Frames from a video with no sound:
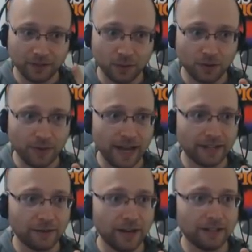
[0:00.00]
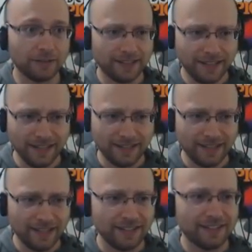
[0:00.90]
Thor Ragnarok,
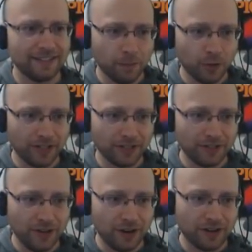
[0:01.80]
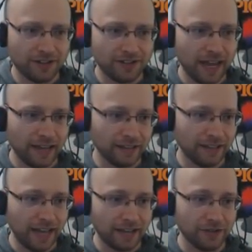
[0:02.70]
Guillotine, Morningstar,
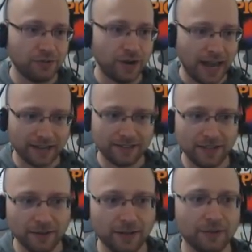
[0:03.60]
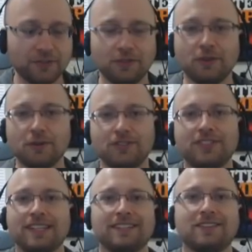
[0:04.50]
Hela, and Drax. There we go. So those
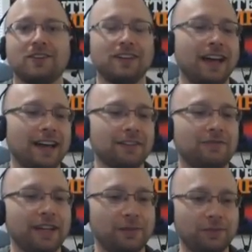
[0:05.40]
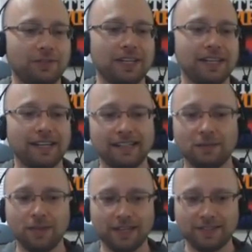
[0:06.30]
6 are not available in
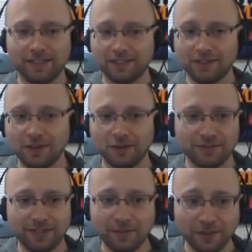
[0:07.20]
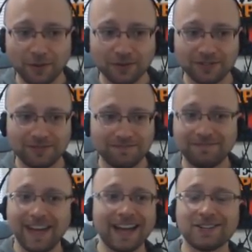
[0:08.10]
the basic. So some of those
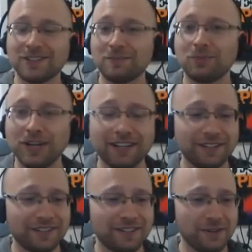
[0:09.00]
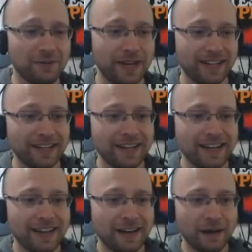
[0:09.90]
actually pretty good too, man.
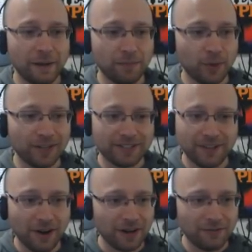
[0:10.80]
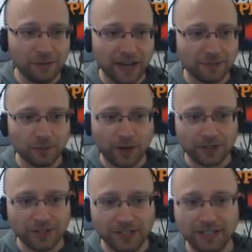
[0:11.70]
Morningstar, if you guys have been
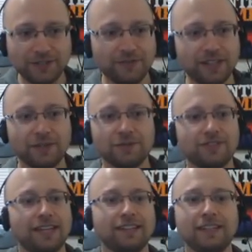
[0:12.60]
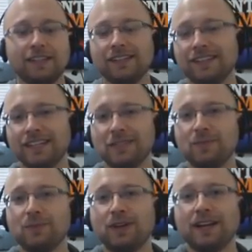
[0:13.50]
watching Yeet's videos lately, Yeet has
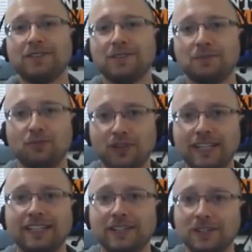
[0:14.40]
been putting out some really